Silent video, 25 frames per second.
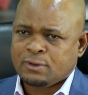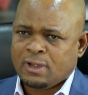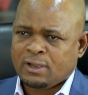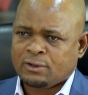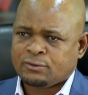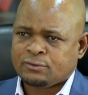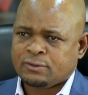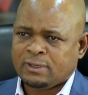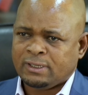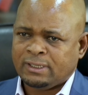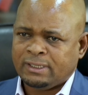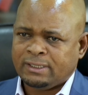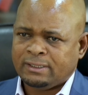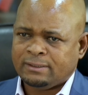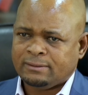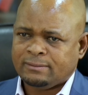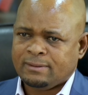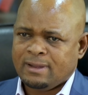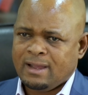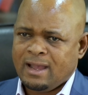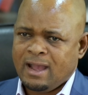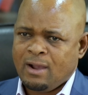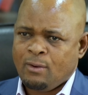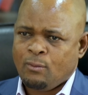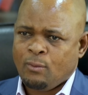actually
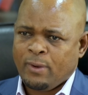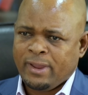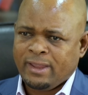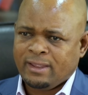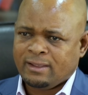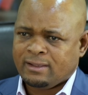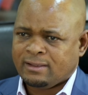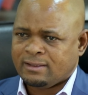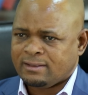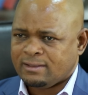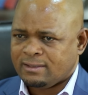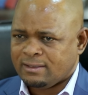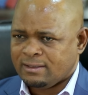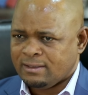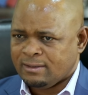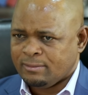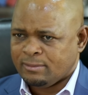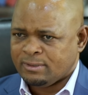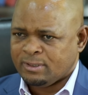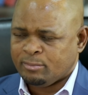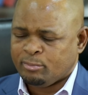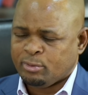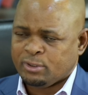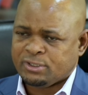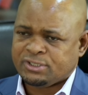awake
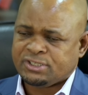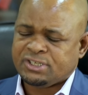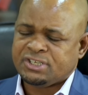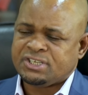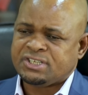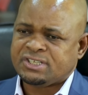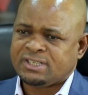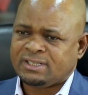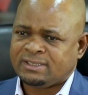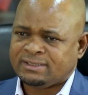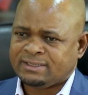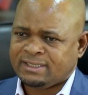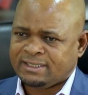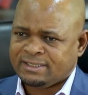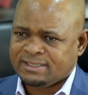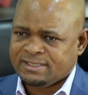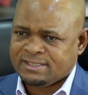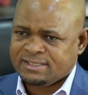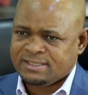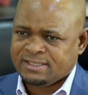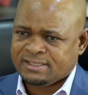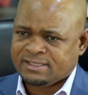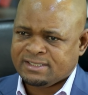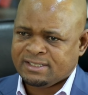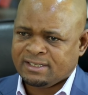the potential that
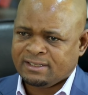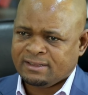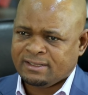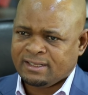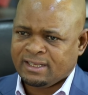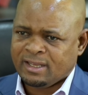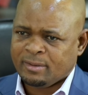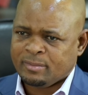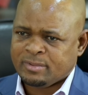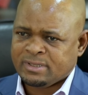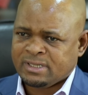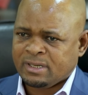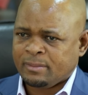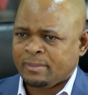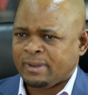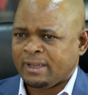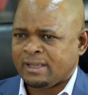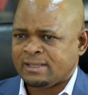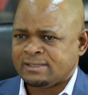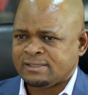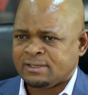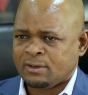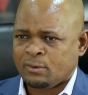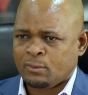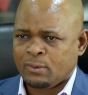is sitting in the capital
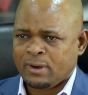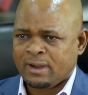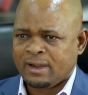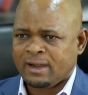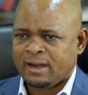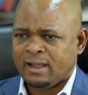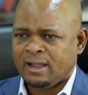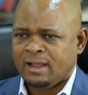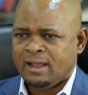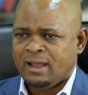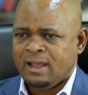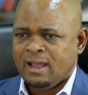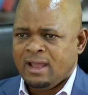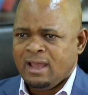market in Rwanda.